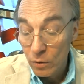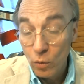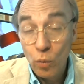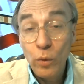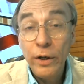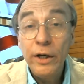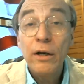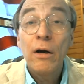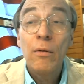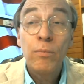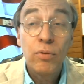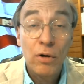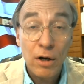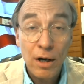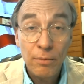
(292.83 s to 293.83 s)
we are
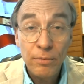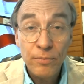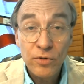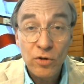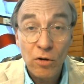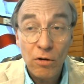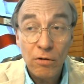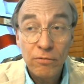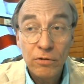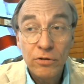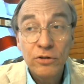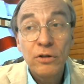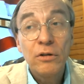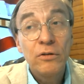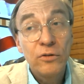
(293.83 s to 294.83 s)
problem
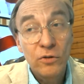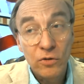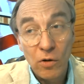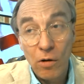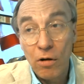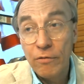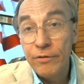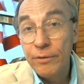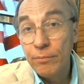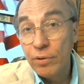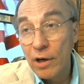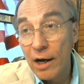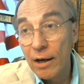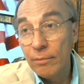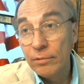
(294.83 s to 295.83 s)
solvers solving
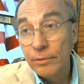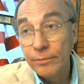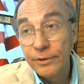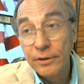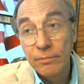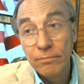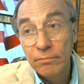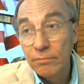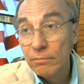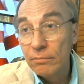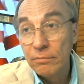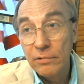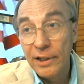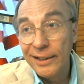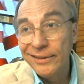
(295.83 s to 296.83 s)
problems.
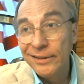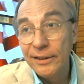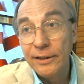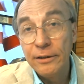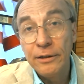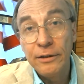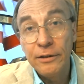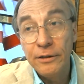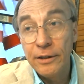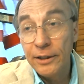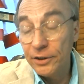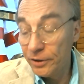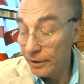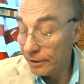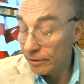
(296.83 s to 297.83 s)
That's it in a
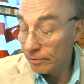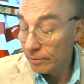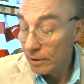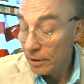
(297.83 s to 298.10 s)
nutshell.